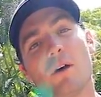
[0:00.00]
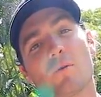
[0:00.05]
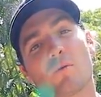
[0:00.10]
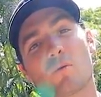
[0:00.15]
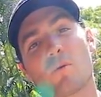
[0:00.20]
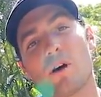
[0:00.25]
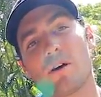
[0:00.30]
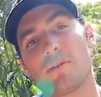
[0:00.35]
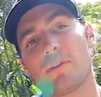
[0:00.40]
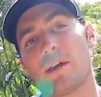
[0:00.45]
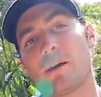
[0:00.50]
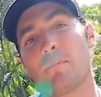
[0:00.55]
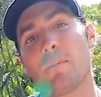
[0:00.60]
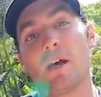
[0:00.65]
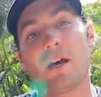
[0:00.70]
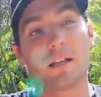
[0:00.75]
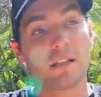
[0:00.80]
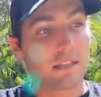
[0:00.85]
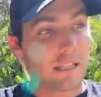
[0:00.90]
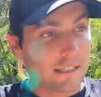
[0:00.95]
run them,
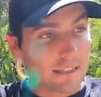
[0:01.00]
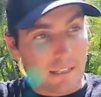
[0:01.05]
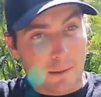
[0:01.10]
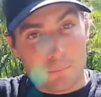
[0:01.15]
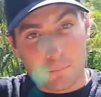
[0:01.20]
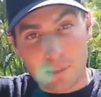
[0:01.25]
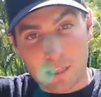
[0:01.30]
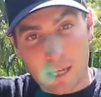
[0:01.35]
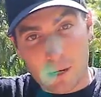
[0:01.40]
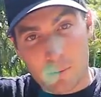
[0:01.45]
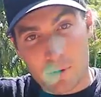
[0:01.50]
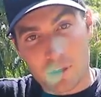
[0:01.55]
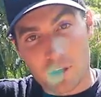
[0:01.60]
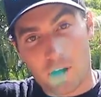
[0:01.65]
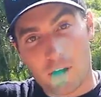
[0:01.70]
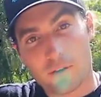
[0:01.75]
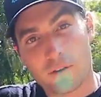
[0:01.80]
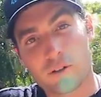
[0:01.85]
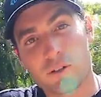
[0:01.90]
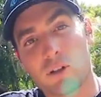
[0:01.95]
let them play with
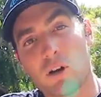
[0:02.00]
other